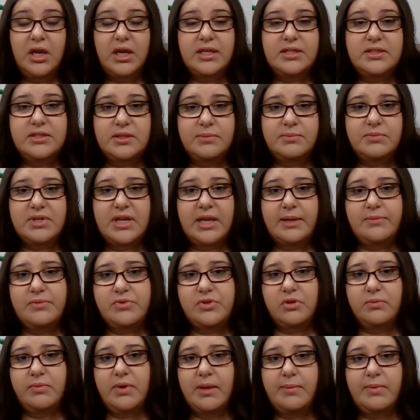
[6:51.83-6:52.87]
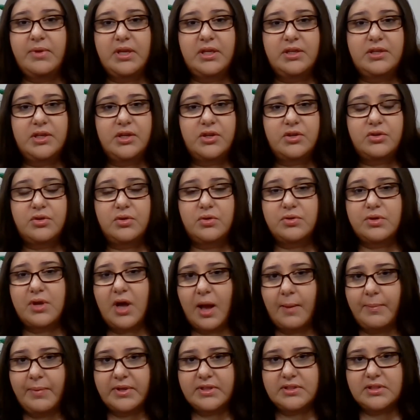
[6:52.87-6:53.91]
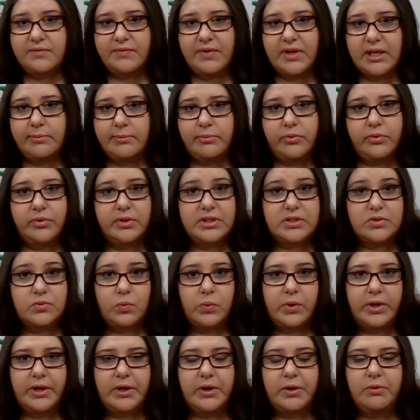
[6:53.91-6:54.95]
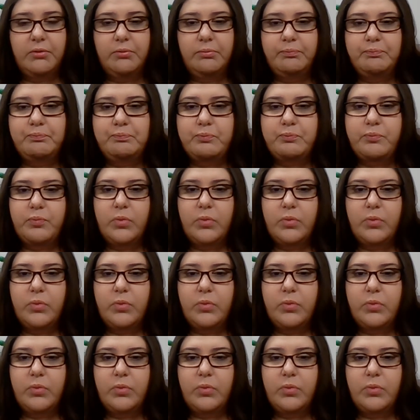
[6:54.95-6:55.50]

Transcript: and sometimes there may be additional topics available as well.